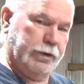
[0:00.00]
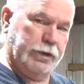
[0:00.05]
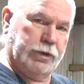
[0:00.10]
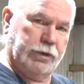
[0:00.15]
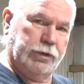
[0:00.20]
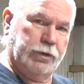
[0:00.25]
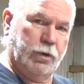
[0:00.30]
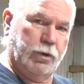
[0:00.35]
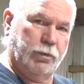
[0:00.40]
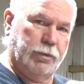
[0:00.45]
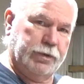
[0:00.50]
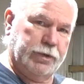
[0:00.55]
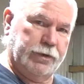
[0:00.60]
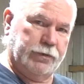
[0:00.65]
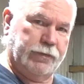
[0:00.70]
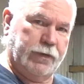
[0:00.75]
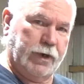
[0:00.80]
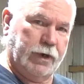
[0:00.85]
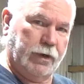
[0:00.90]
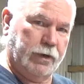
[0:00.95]
you can do it with your
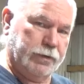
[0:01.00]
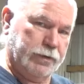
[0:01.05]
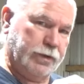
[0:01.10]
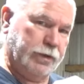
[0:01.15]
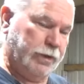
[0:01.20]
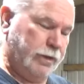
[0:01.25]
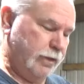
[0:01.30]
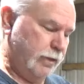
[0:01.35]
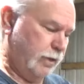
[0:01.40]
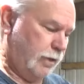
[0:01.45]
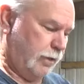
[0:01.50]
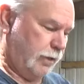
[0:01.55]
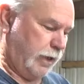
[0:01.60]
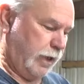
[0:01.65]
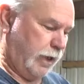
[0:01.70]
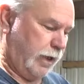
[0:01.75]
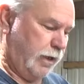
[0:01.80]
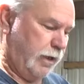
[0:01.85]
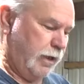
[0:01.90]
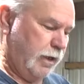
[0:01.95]
fingers,
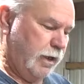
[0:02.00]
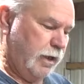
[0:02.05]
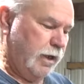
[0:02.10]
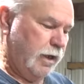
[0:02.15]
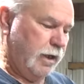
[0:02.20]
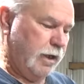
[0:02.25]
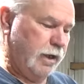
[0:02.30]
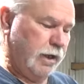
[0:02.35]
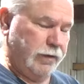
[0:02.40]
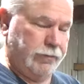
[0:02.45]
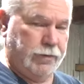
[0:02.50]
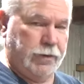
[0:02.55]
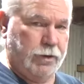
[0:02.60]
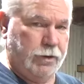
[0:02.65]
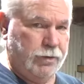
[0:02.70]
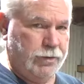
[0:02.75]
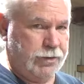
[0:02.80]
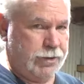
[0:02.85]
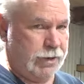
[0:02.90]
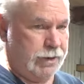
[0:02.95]
okay? If you
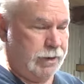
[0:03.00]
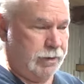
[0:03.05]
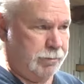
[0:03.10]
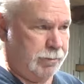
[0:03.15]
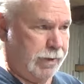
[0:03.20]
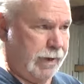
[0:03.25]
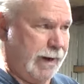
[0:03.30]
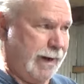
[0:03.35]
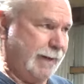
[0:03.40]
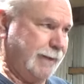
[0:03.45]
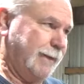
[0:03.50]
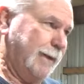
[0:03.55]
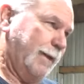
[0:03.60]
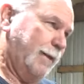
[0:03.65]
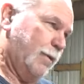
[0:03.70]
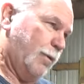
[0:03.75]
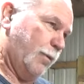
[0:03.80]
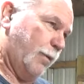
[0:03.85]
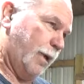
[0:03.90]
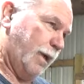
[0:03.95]
use an impact, I
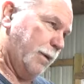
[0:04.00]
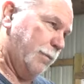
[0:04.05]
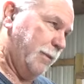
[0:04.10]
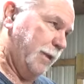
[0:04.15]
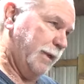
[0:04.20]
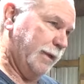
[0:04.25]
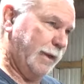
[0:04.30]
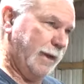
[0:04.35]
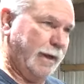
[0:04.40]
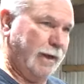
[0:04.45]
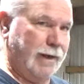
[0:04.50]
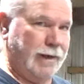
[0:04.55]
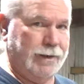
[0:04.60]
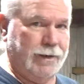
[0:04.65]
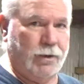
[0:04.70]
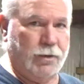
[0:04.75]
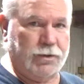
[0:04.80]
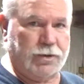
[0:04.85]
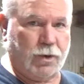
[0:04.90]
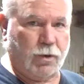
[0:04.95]
don't recommend that. I
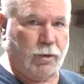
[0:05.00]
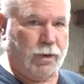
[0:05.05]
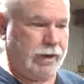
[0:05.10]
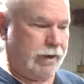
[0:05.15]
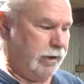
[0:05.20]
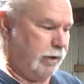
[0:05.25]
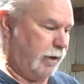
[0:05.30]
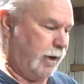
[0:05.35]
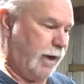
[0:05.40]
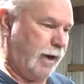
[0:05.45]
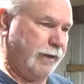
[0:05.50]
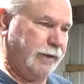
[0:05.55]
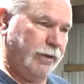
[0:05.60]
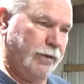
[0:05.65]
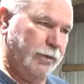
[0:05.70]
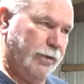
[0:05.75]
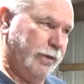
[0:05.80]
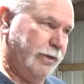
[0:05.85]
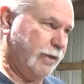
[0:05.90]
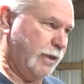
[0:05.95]
know it's quicker. I
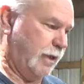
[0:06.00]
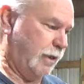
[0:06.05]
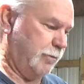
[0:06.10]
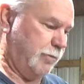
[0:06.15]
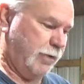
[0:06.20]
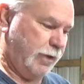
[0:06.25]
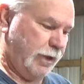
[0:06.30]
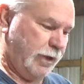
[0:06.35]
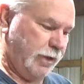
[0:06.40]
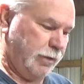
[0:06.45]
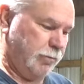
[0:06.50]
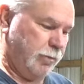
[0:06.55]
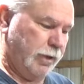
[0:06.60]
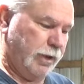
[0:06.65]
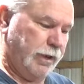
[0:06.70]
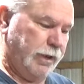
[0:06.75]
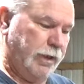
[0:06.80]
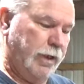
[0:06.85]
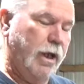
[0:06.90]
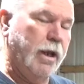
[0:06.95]
do the same thing,
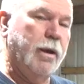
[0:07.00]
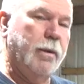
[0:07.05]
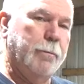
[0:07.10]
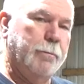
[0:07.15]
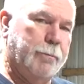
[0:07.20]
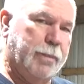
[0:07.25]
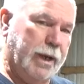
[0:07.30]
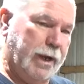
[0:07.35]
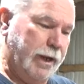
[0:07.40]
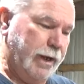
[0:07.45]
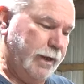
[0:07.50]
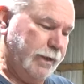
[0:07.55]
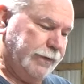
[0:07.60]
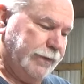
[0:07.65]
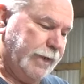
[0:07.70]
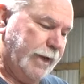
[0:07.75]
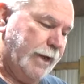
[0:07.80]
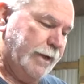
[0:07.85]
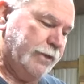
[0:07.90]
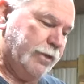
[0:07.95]
but pay
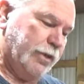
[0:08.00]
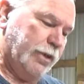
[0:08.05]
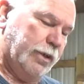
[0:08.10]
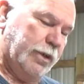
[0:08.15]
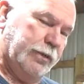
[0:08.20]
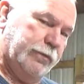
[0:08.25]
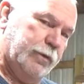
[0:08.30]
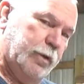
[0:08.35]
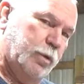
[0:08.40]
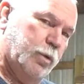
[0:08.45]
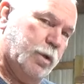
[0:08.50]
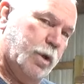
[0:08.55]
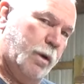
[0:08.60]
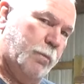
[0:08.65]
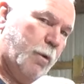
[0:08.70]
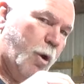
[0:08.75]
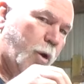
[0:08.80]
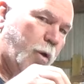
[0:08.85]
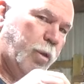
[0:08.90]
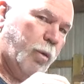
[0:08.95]
attention. If you
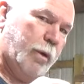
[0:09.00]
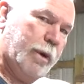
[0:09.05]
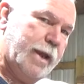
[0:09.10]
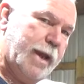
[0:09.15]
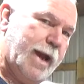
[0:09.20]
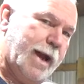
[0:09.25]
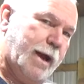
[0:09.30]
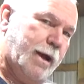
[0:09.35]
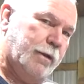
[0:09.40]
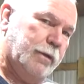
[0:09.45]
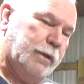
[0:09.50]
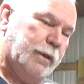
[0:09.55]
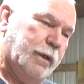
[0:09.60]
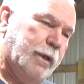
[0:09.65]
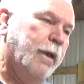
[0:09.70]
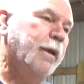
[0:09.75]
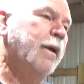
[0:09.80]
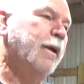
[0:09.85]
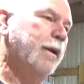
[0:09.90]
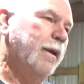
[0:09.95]
come all the way out
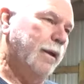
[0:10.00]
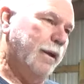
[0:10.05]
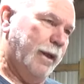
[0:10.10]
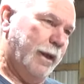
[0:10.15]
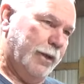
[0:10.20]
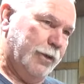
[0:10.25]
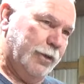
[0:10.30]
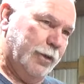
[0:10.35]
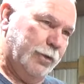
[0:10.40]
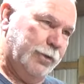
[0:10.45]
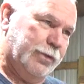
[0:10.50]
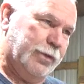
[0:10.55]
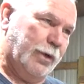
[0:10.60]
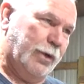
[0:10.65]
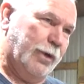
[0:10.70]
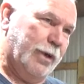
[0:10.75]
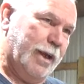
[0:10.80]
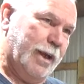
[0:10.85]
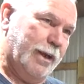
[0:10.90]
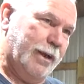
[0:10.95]
and you
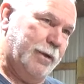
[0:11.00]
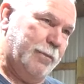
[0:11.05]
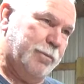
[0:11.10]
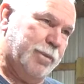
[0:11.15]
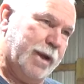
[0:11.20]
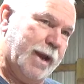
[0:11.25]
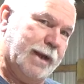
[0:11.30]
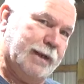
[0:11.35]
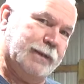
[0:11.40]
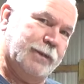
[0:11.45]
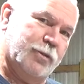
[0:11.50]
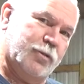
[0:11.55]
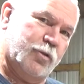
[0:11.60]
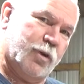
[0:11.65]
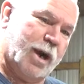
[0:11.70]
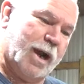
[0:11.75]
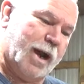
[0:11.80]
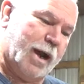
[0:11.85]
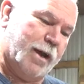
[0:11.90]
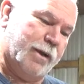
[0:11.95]
turn that impact to
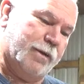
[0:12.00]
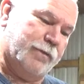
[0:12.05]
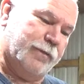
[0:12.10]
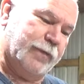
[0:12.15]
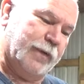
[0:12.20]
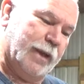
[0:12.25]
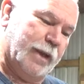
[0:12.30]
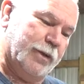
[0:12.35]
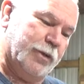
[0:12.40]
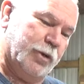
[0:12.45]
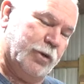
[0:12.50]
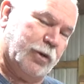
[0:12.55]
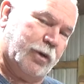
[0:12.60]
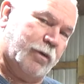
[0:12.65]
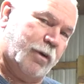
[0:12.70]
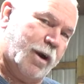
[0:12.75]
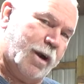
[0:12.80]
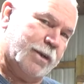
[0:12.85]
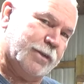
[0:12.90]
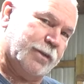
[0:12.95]
drive and you're
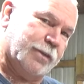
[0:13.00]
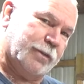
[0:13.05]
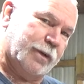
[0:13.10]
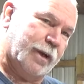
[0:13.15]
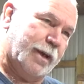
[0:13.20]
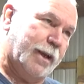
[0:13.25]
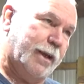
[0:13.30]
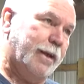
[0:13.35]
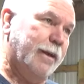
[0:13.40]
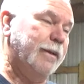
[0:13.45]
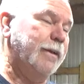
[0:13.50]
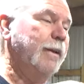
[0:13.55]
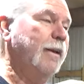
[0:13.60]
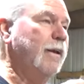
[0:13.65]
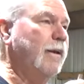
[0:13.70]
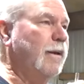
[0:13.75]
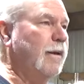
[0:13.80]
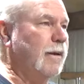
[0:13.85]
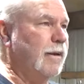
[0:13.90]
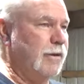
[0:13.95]
cross-threaded,
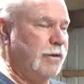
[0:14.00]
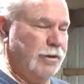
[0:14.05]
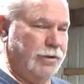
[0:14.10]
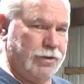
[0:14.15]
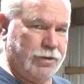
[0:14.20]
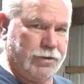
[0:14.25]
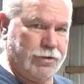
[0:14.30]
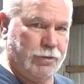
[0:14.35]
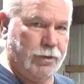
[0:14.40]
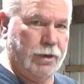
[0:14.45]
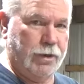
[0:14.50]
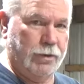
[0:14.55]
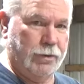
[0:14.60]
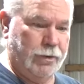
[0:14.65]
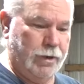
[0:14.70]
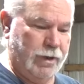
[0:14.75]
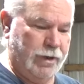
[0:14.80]
you're screwed.